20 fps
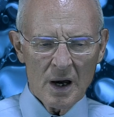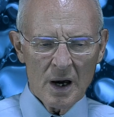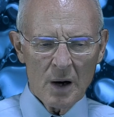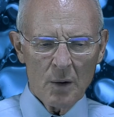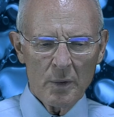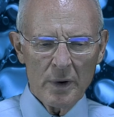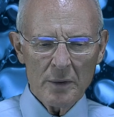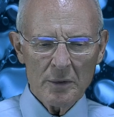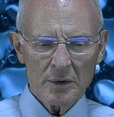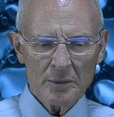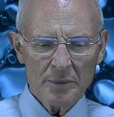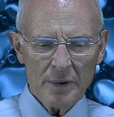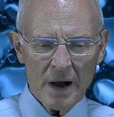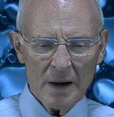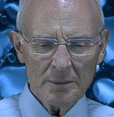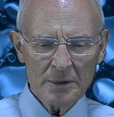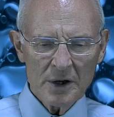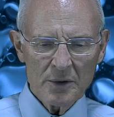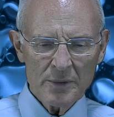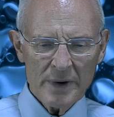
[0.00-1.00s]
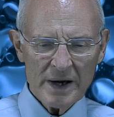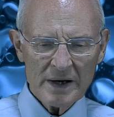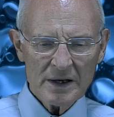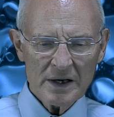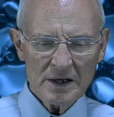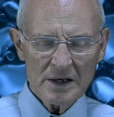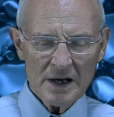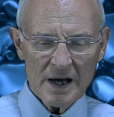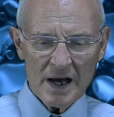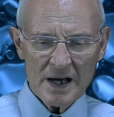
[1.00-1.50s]
We would probably
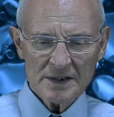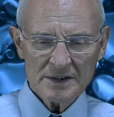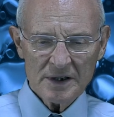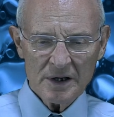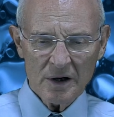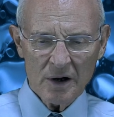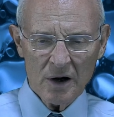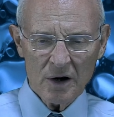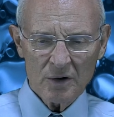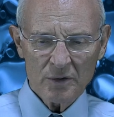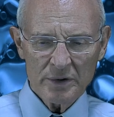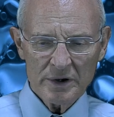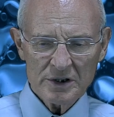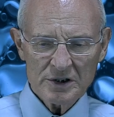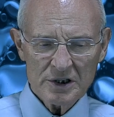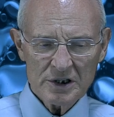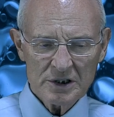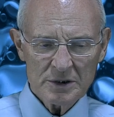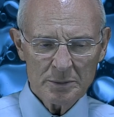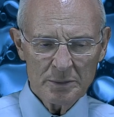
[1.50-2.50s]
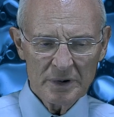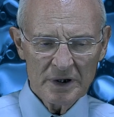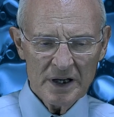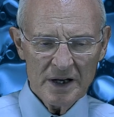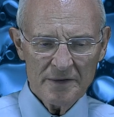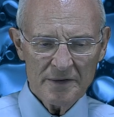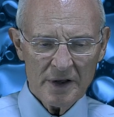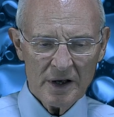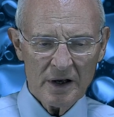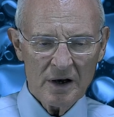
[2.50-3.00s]
recognize that all Christians
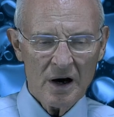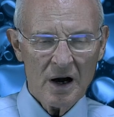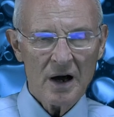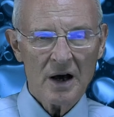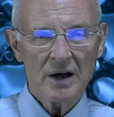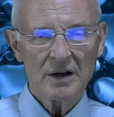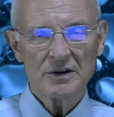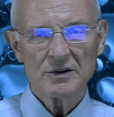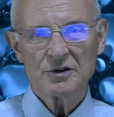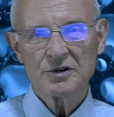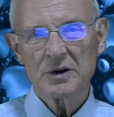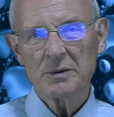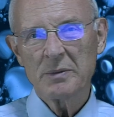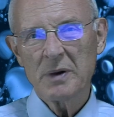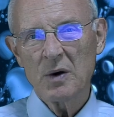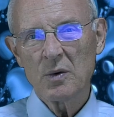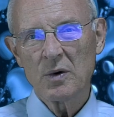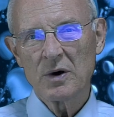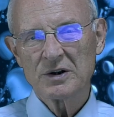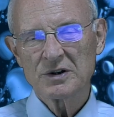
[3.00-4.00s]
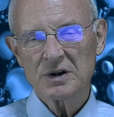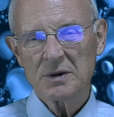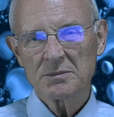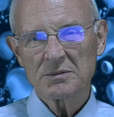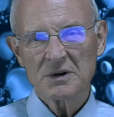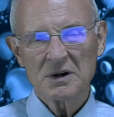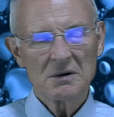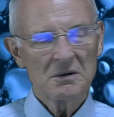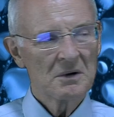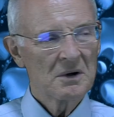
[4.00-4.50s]
believe that God should be
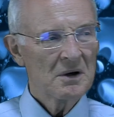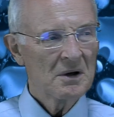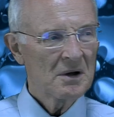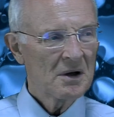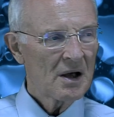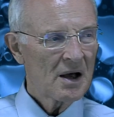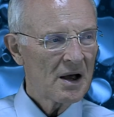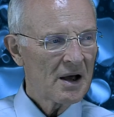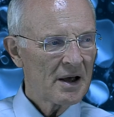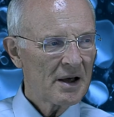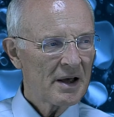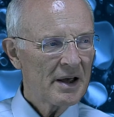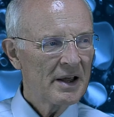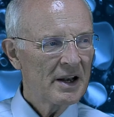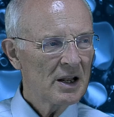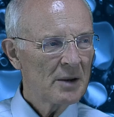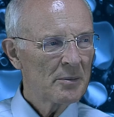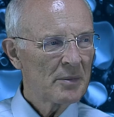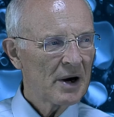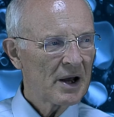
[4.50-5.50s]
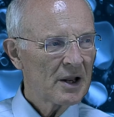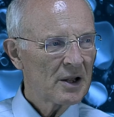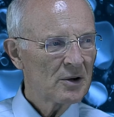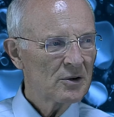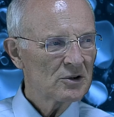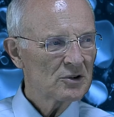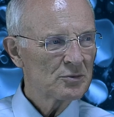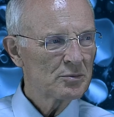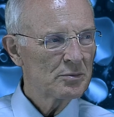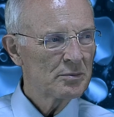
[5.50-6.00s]
worshiped. Anybody
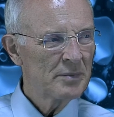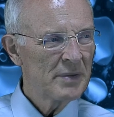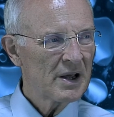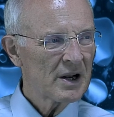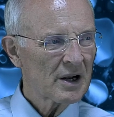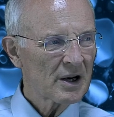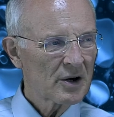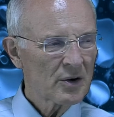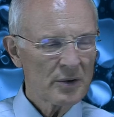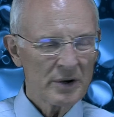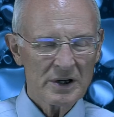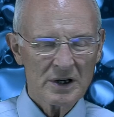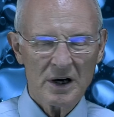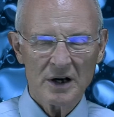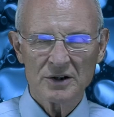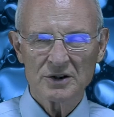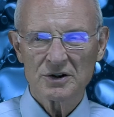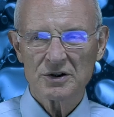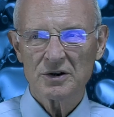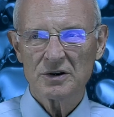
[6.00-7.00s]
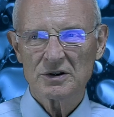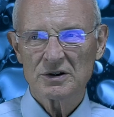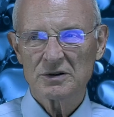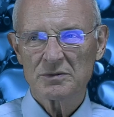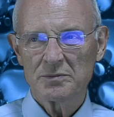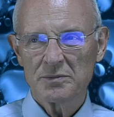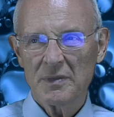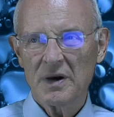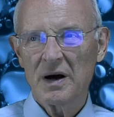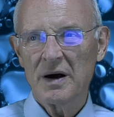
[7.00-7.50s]
who's been a
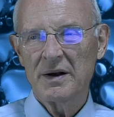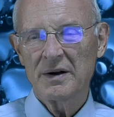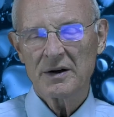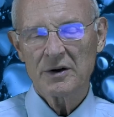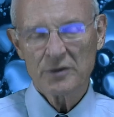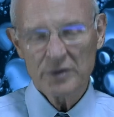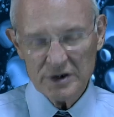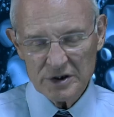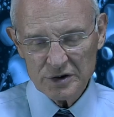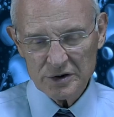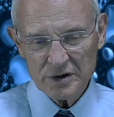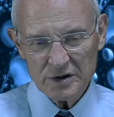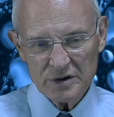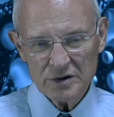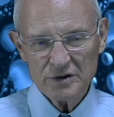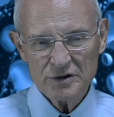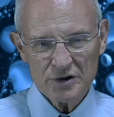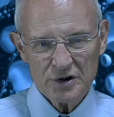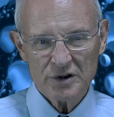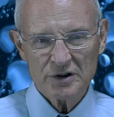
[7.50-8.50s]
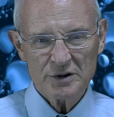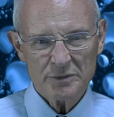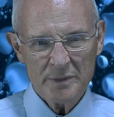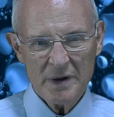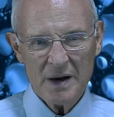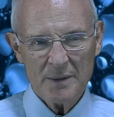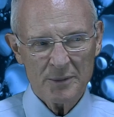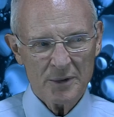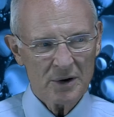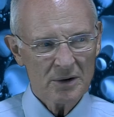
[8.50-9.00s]
Christian church
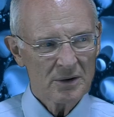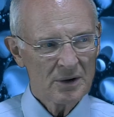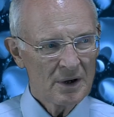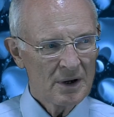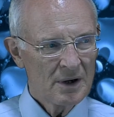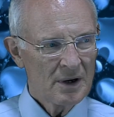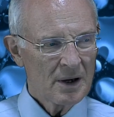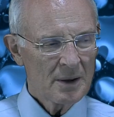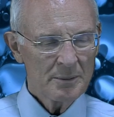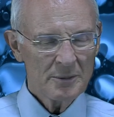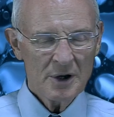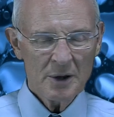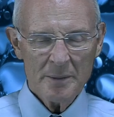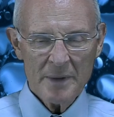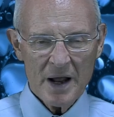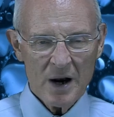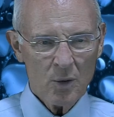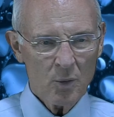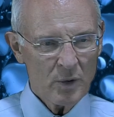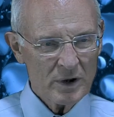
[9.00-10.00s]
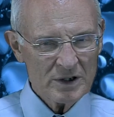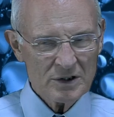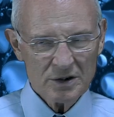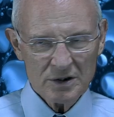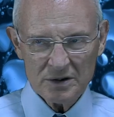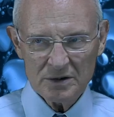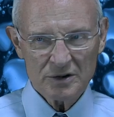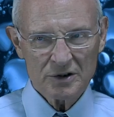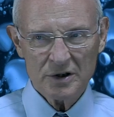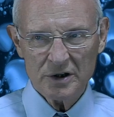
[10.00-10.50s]
member, no matter which
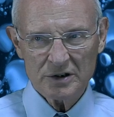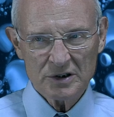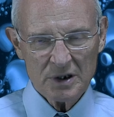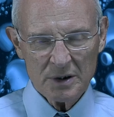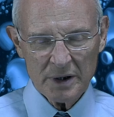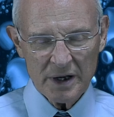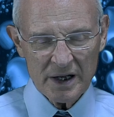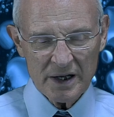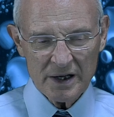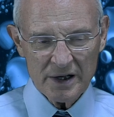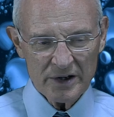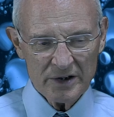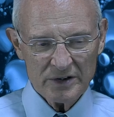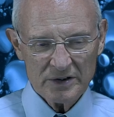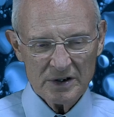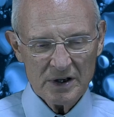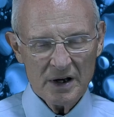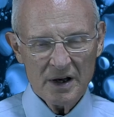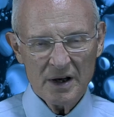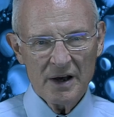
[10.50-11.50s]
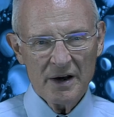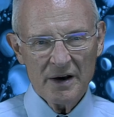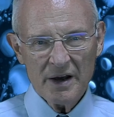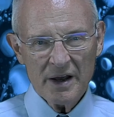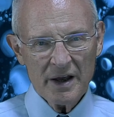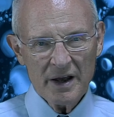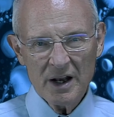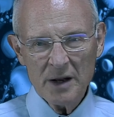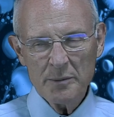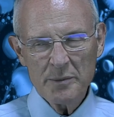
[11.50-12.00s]
church it is,
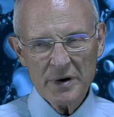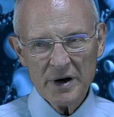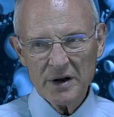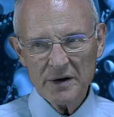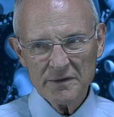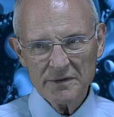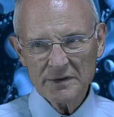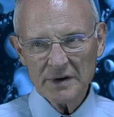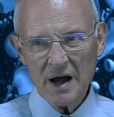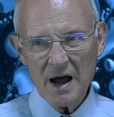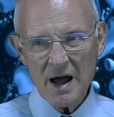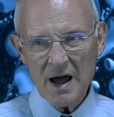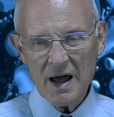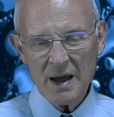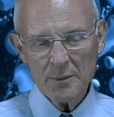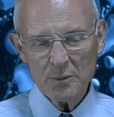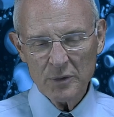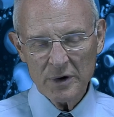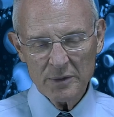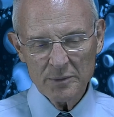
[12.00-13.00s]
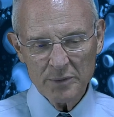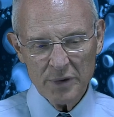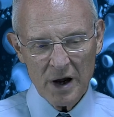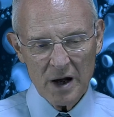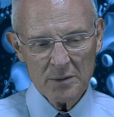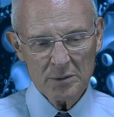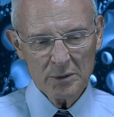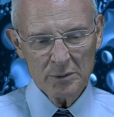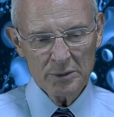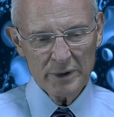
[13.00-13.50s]
any period of time would
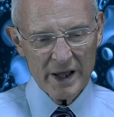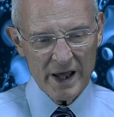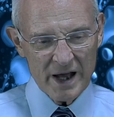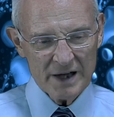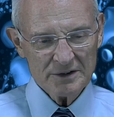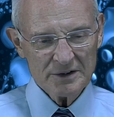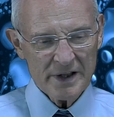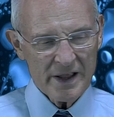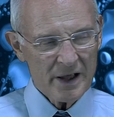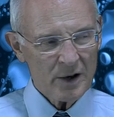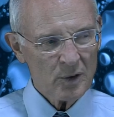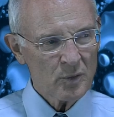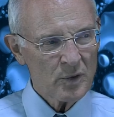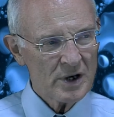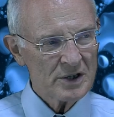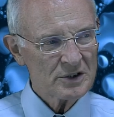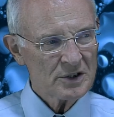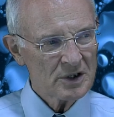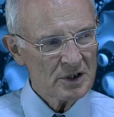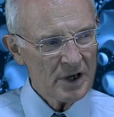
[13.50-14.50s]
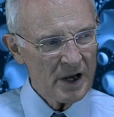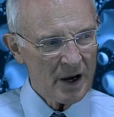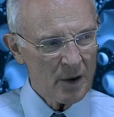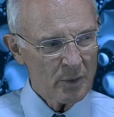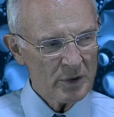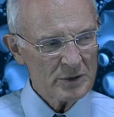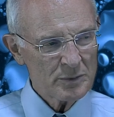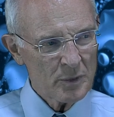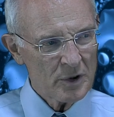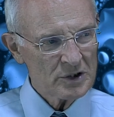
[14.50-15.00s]
probably answer that question, yeah,
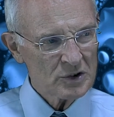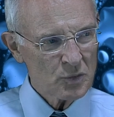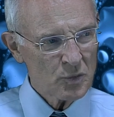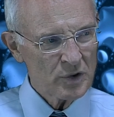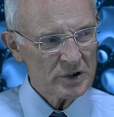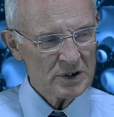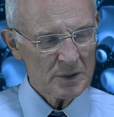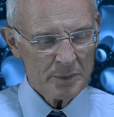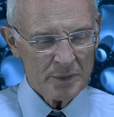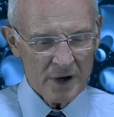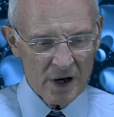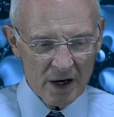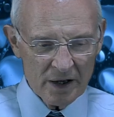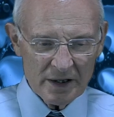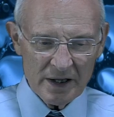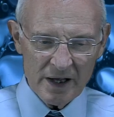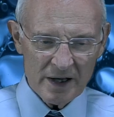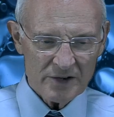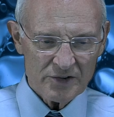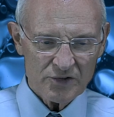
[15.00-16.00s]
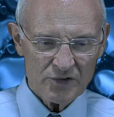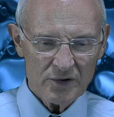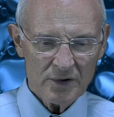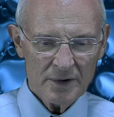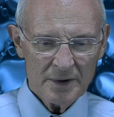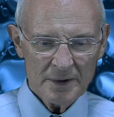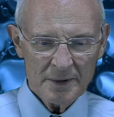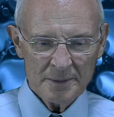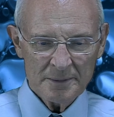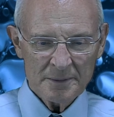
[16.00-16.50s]
we're supposed to worship God, yes.
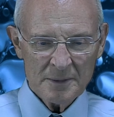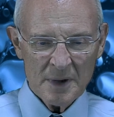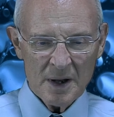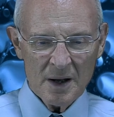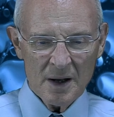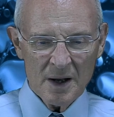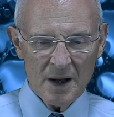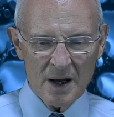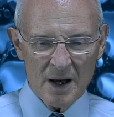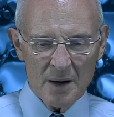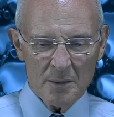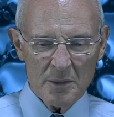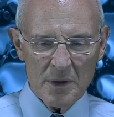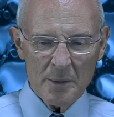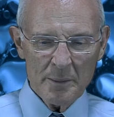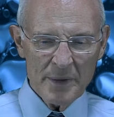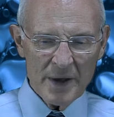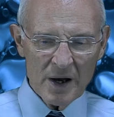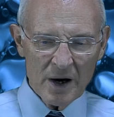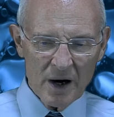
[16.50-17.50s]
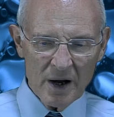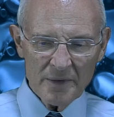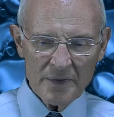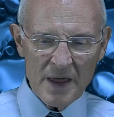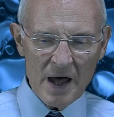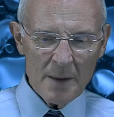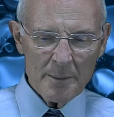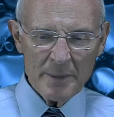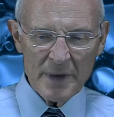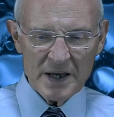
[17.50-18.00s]
But beyond
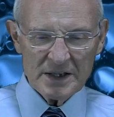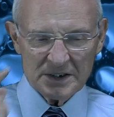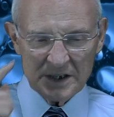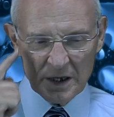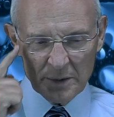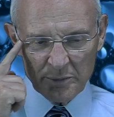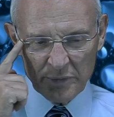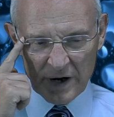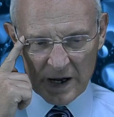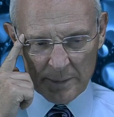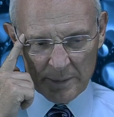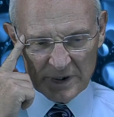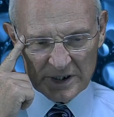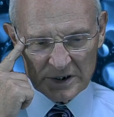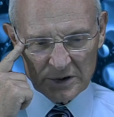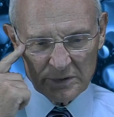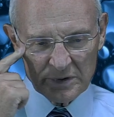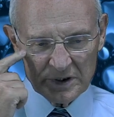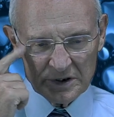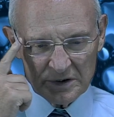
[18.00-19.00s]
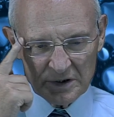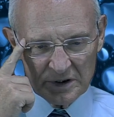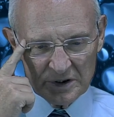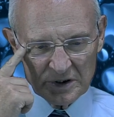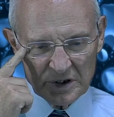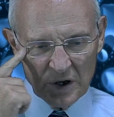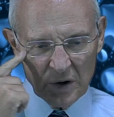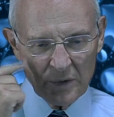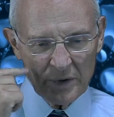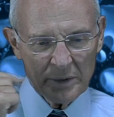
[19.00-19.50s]
that basic premise, Christians
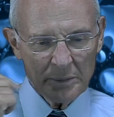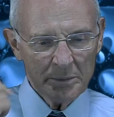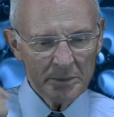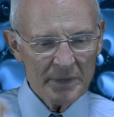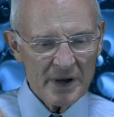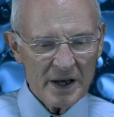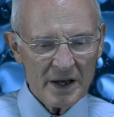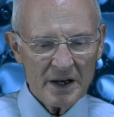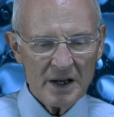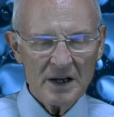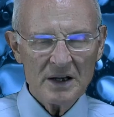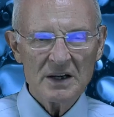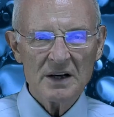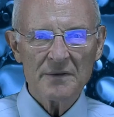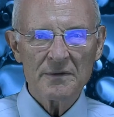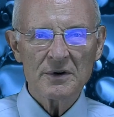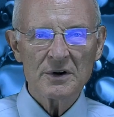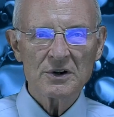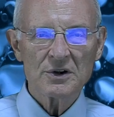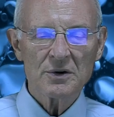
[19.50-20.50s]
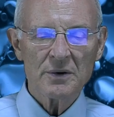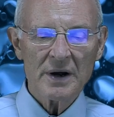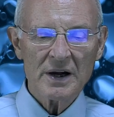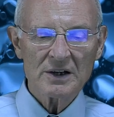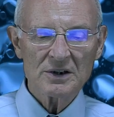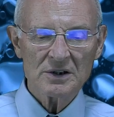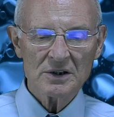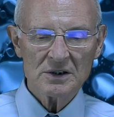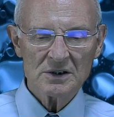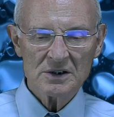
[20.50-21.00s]
go in many different
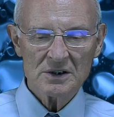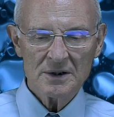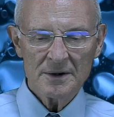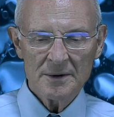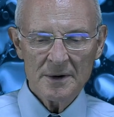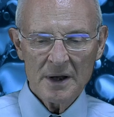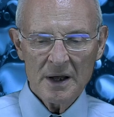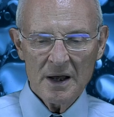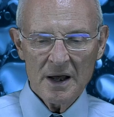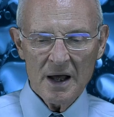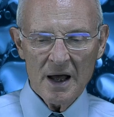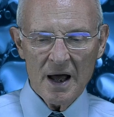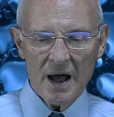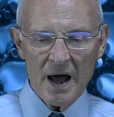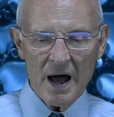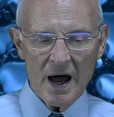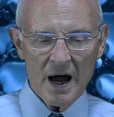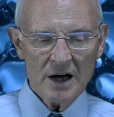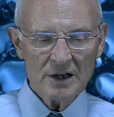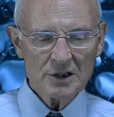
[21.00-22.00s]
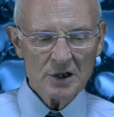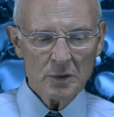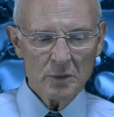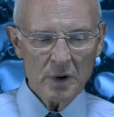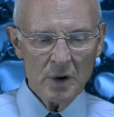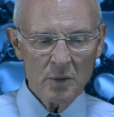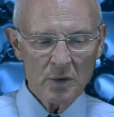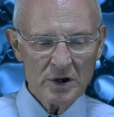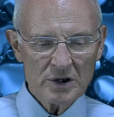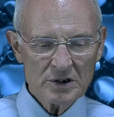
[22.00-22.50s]
directions. How should
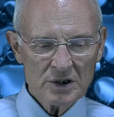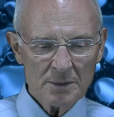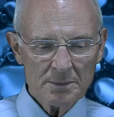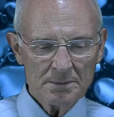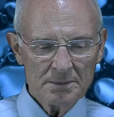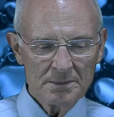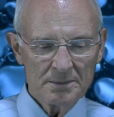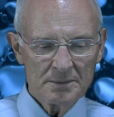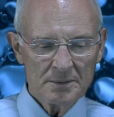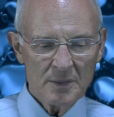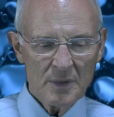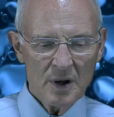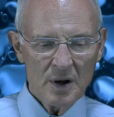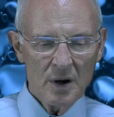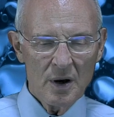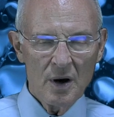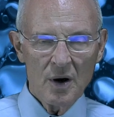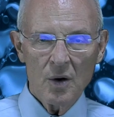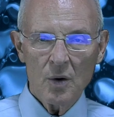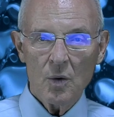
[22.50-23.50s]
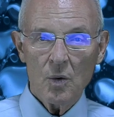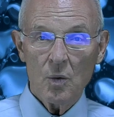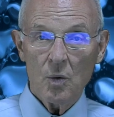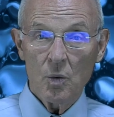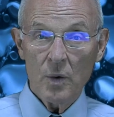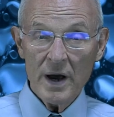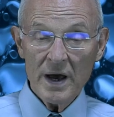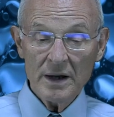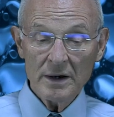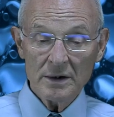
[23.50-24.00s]
we worship?
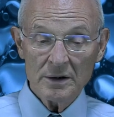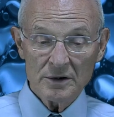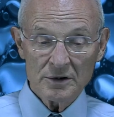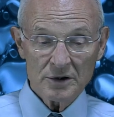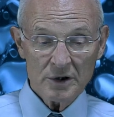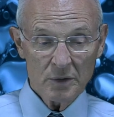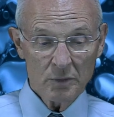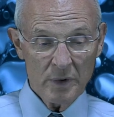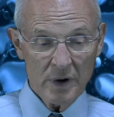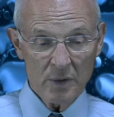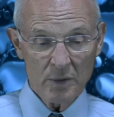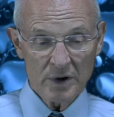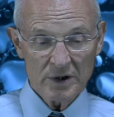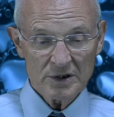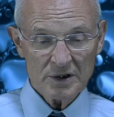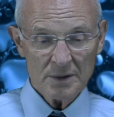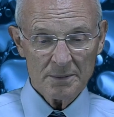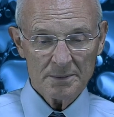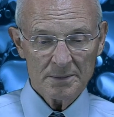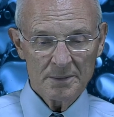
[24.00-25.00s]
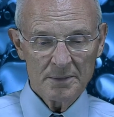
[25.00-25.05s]
When should we worship?